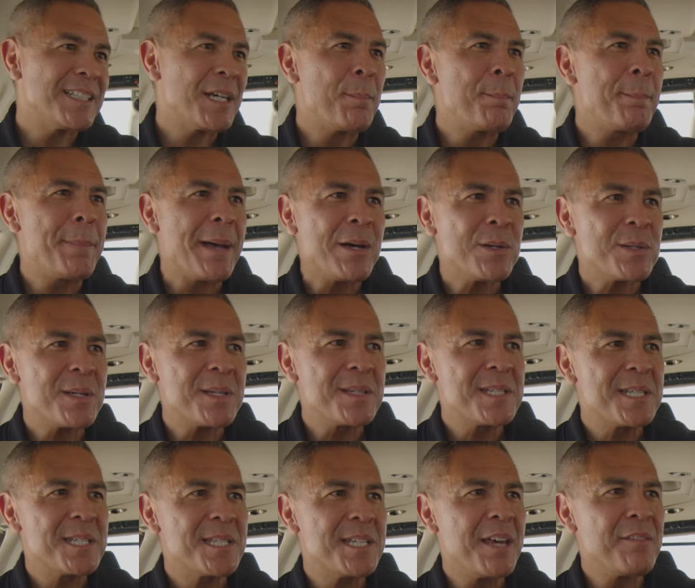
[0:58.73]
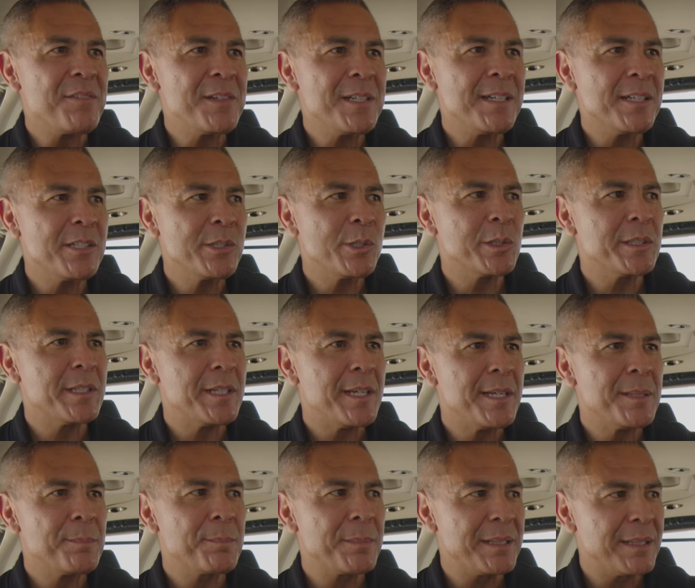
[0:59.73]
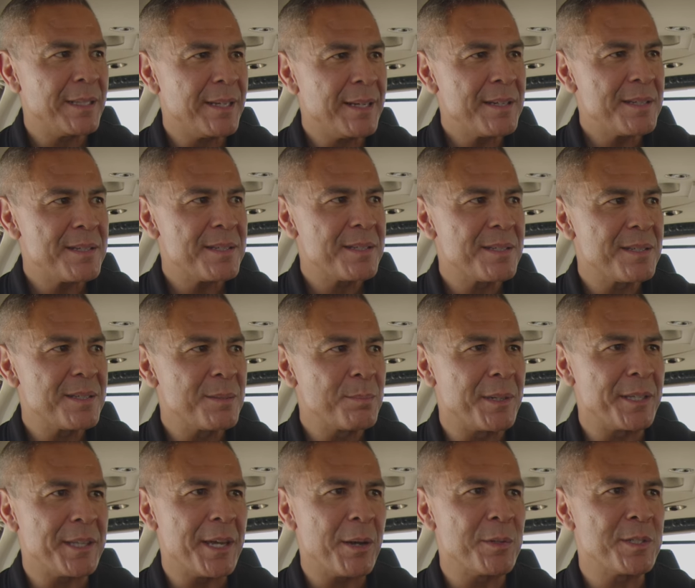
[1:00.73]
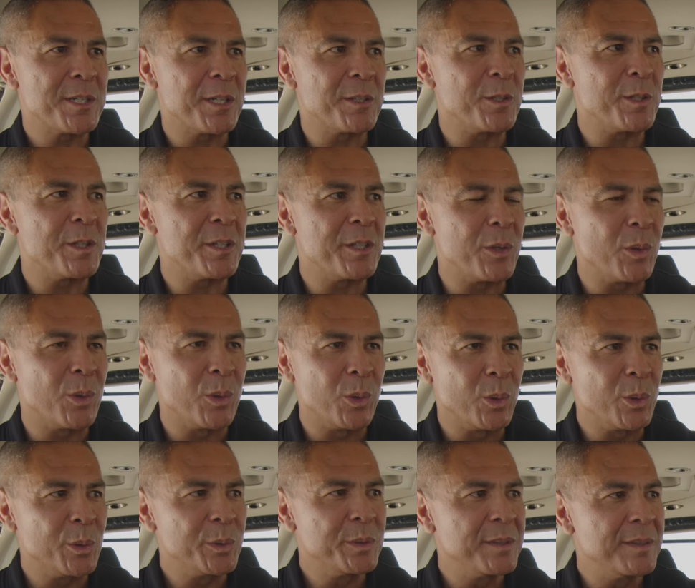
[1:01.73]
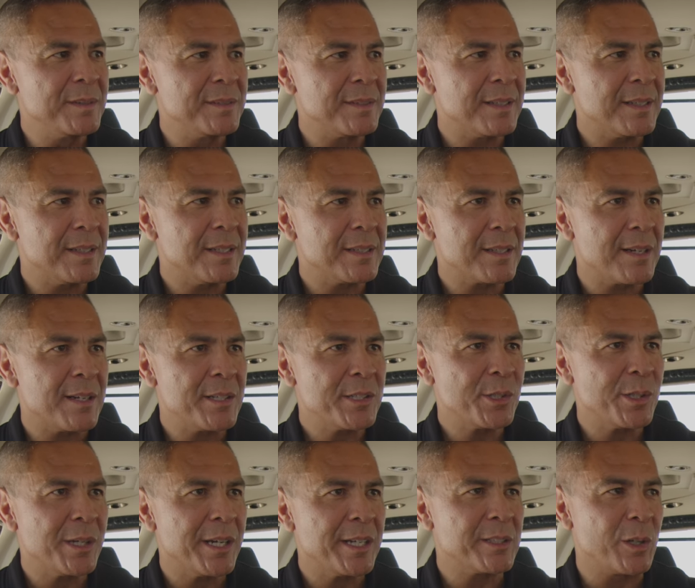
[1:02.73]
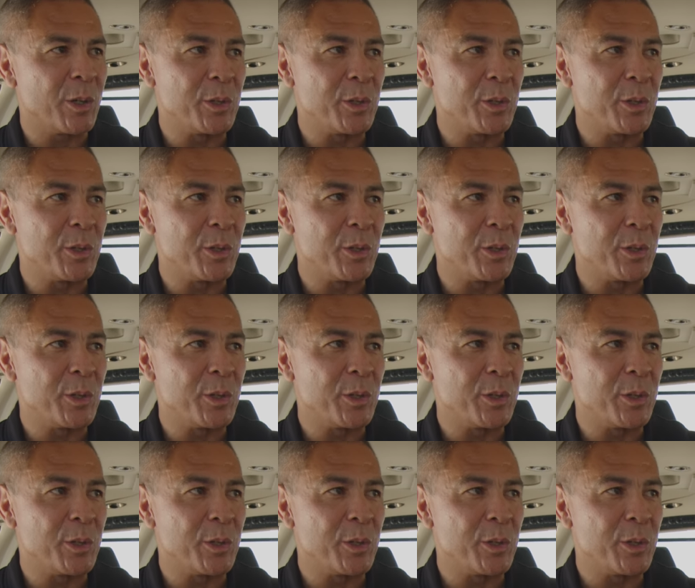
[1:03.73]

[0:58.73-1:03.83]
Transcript: About 700K plus, but that was under the old uh, contract.